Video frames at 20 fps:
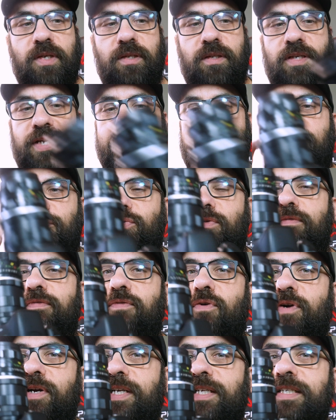the actual
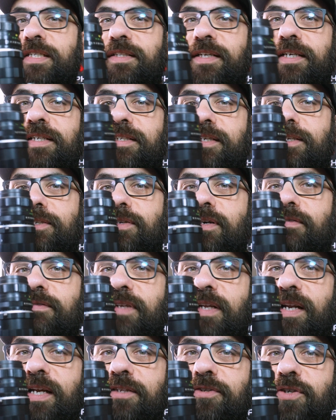focus distance
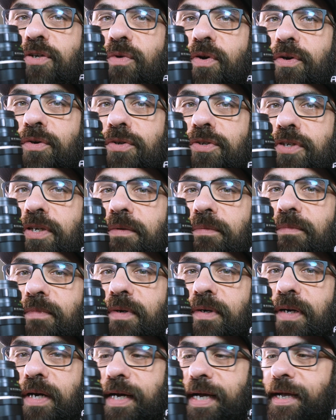of the lens you are using
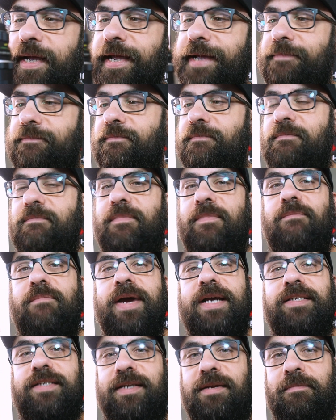
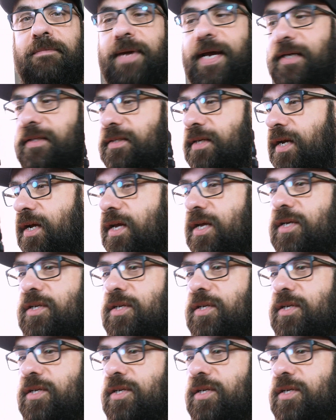makes an impact.